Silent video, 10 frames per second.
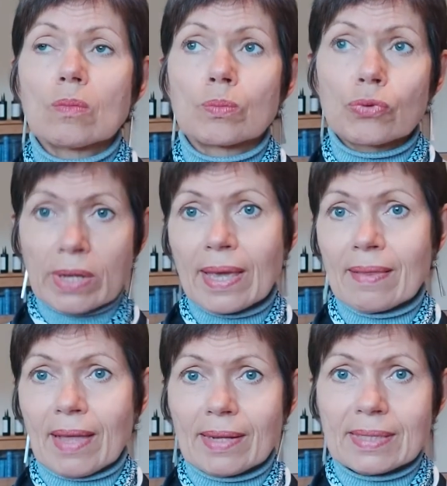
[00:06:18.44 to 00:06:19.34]

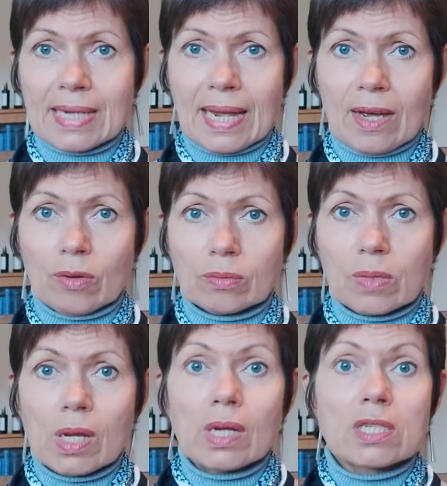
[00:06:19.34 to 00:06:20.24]
bringing that down.
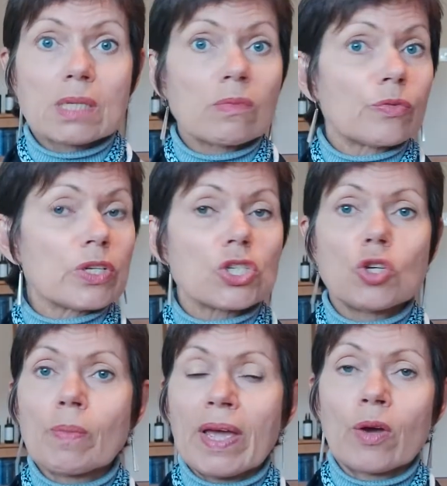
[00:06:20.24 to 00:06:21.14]
Some of which
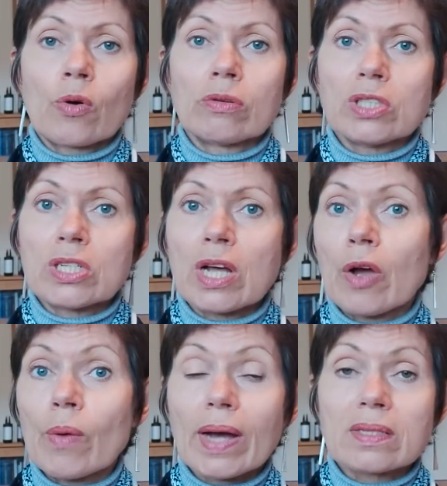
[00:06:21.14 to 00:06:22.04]
you may already
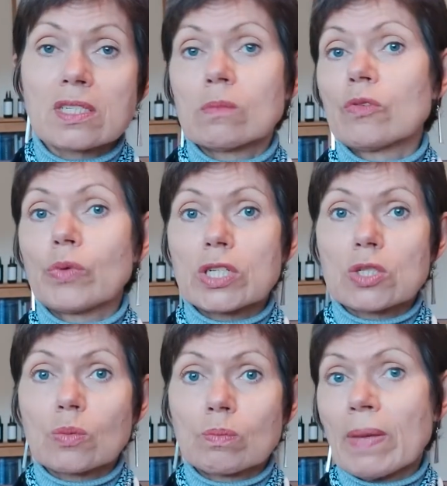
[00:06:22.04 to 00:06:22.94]
know, and some of
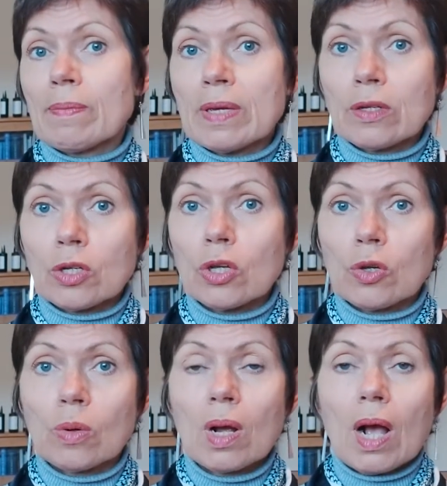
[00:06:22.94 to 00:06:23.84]
which may be
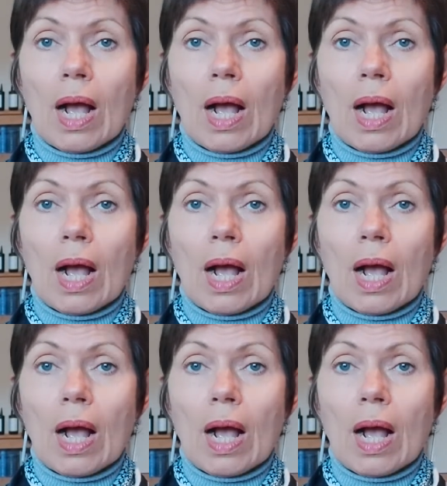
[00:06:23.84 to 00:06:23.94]
new,